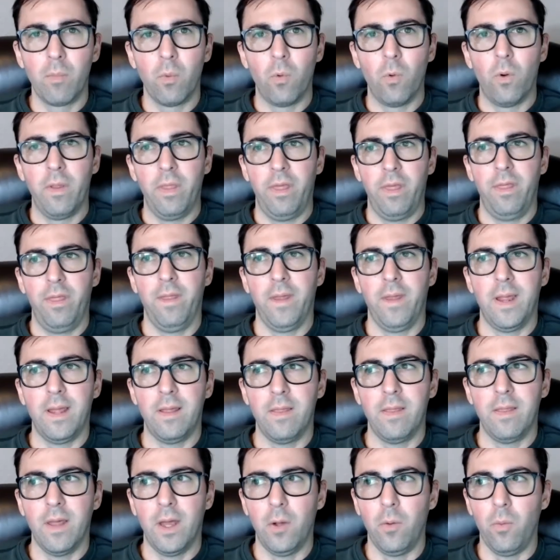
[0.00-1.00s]
one
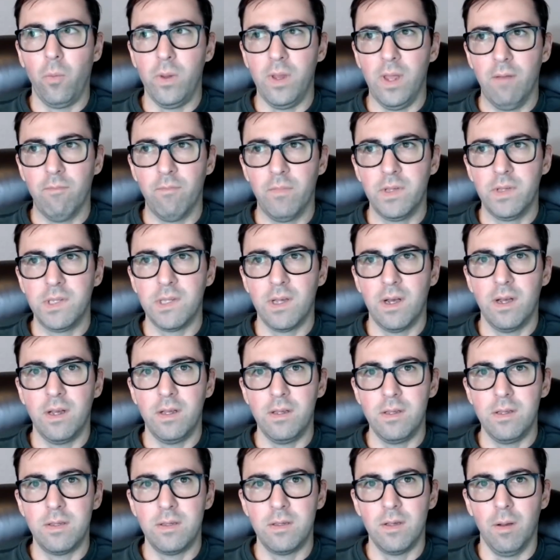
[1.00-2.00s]
thing that we
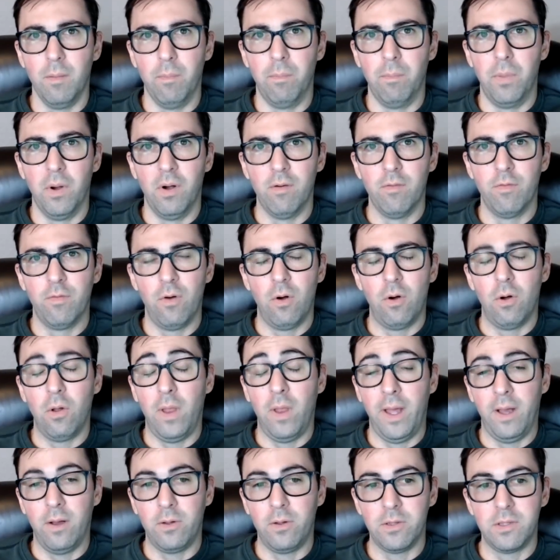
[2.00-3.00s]
emphasize above all
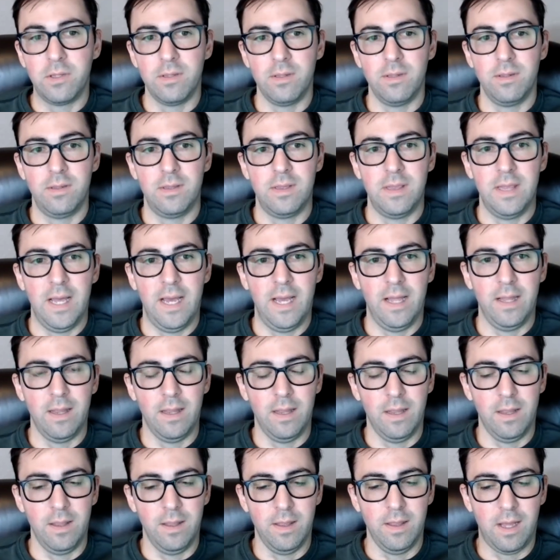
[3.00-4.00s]
else is that
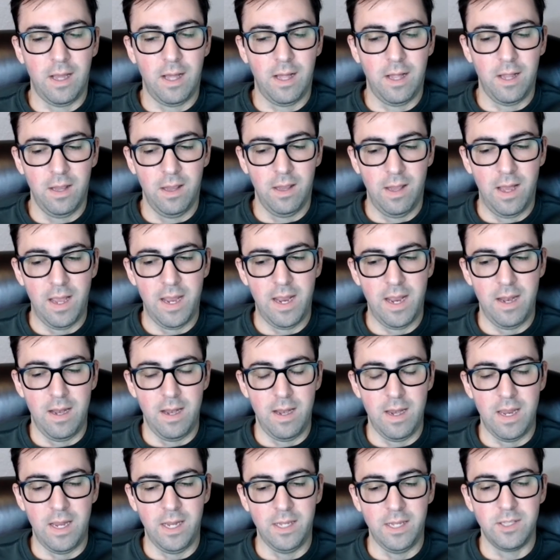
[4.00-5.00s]
the client
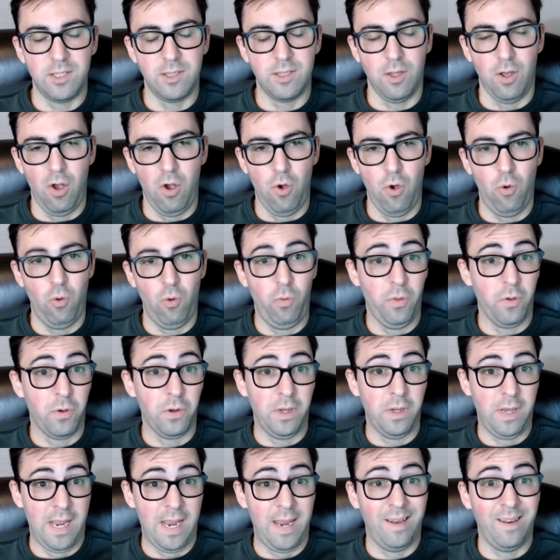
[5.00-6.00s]
needs to own their
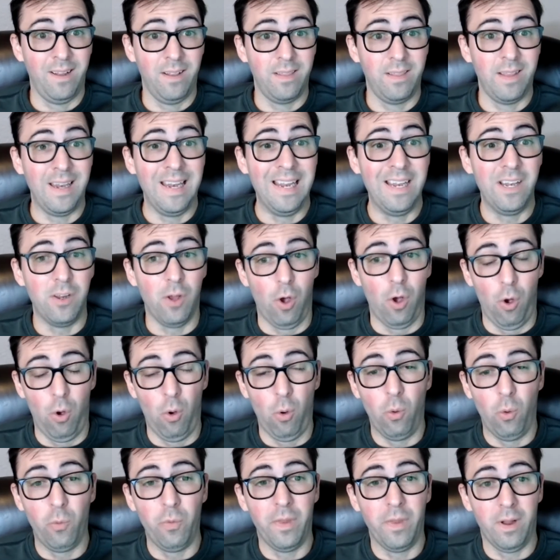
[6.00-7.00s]
data. They need to
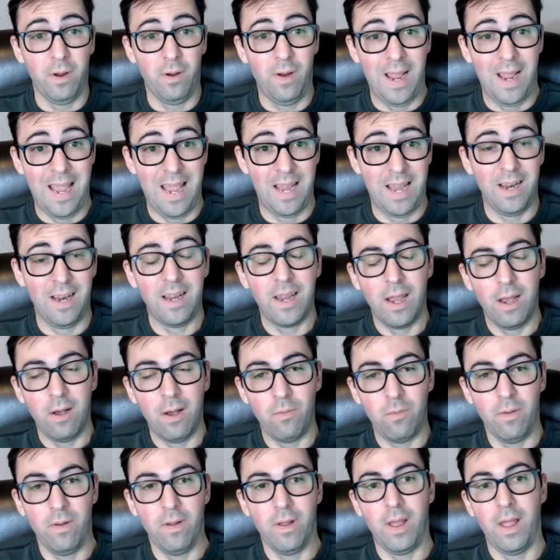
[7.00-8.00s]
own their ad
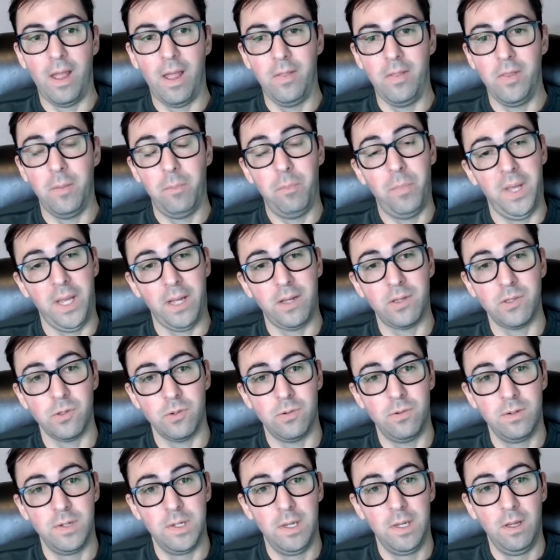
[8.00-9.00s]
account and the pixel.
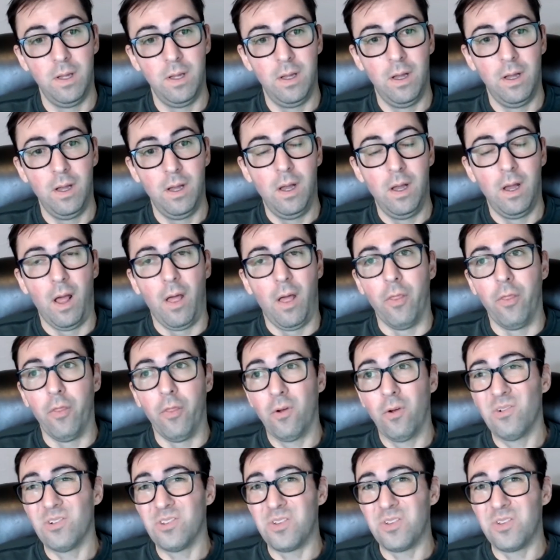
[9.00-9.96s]
There's